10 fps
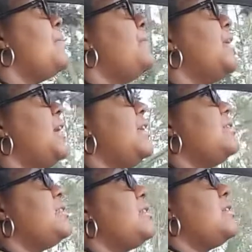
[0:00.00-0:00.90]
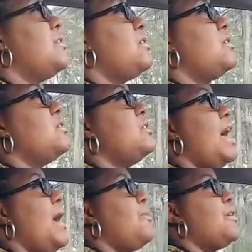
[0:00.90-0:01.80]
but
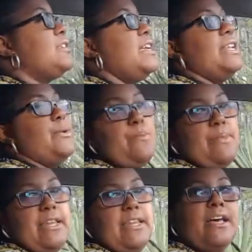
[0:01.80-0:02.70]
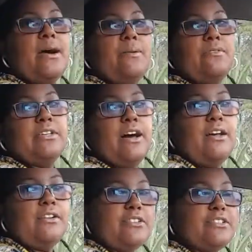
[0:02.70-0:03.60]
now we're saying that we may need the help of a
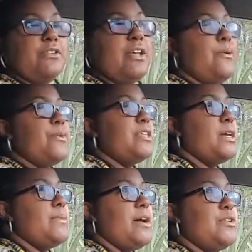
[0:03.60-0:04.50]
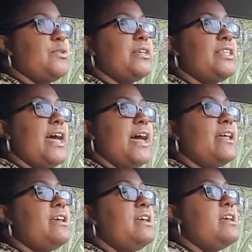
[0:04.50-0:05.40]
doctor, so now we're thinking about doing that.